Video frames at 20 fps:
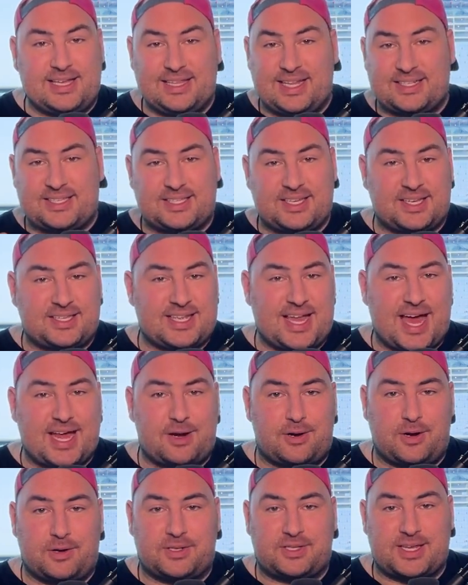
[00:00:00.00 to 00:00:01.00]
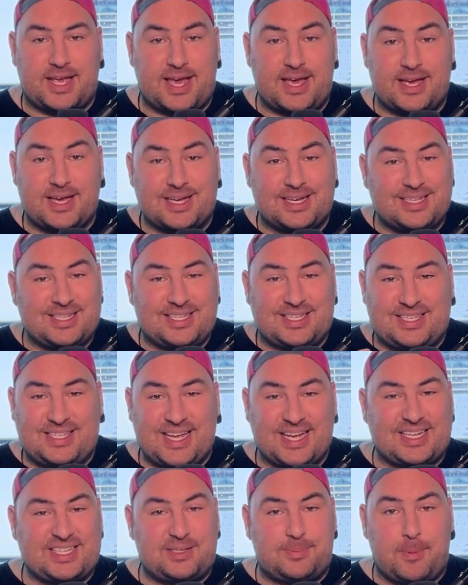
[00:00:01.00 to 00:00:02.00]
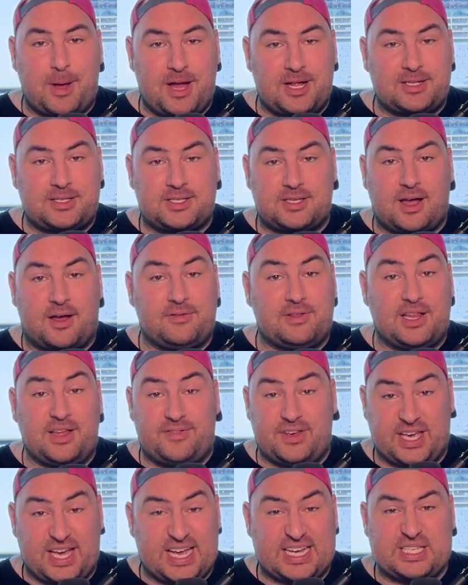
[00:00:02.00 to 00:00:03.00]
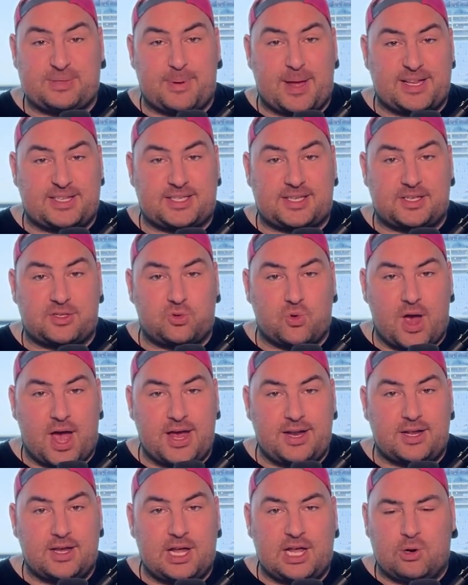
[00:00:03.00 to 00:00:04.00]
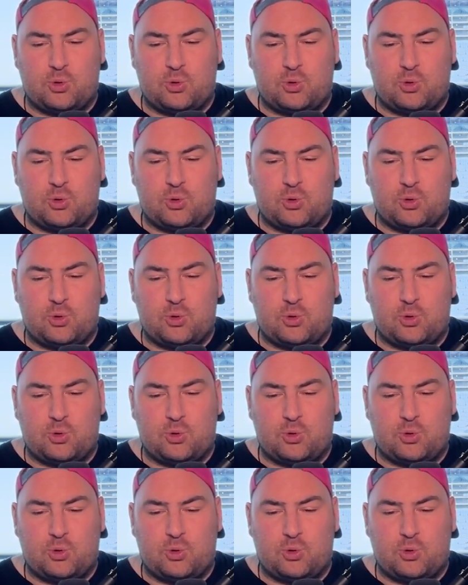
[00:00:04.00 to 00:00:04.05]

let's just, I don't know, say six months of living expenses, right?